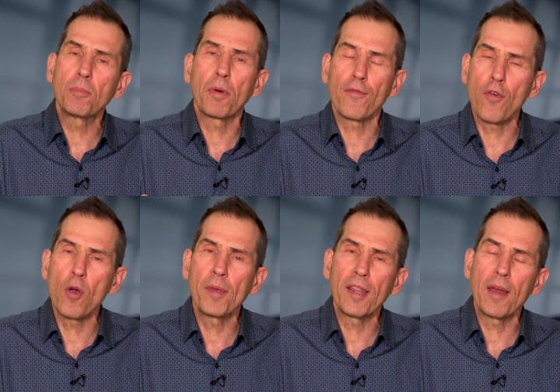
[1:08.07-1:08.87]

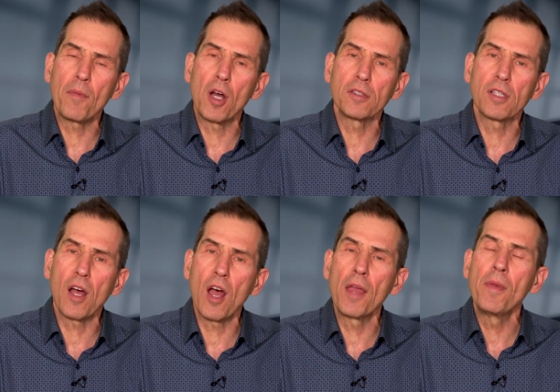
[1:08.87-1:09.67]
performing them on
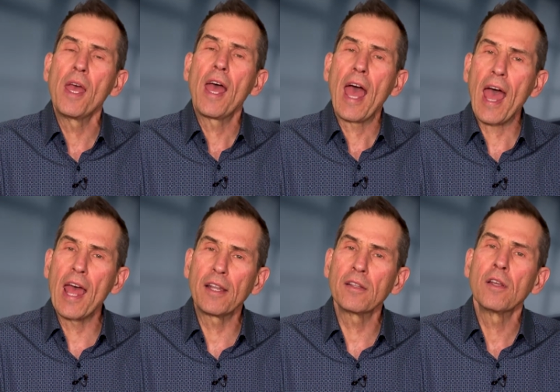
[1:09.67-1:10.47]
time
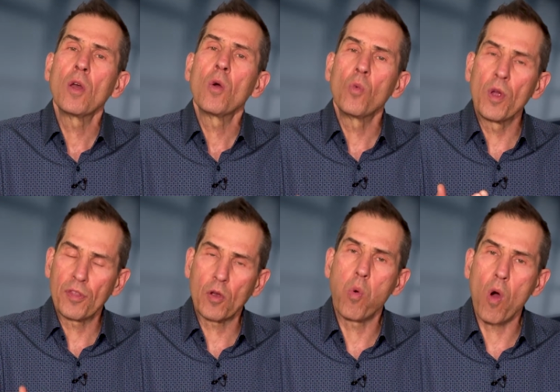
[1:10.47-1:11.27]
and
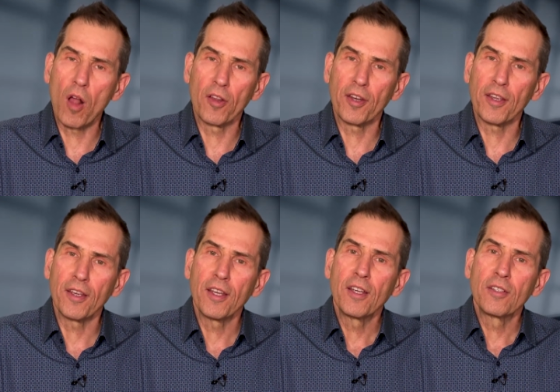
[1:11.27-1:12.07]
with quality.
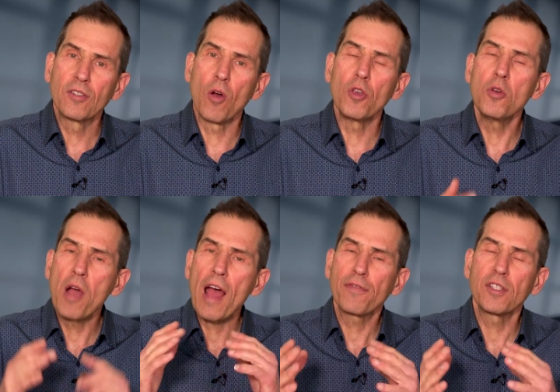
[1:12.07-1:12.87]
So you
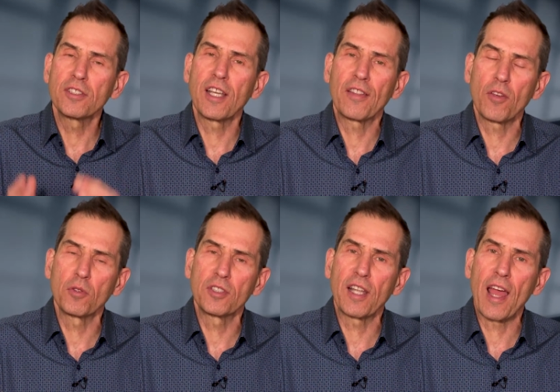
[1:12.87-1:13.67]
have to set
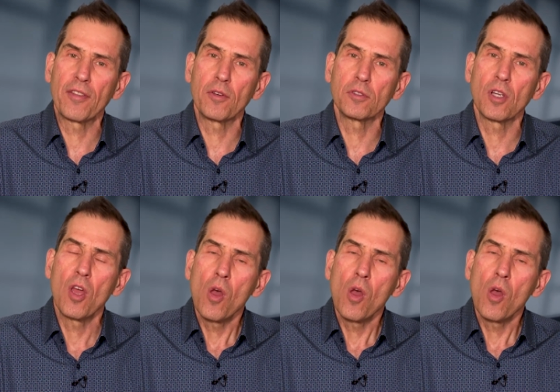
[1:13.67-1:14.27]
those standards.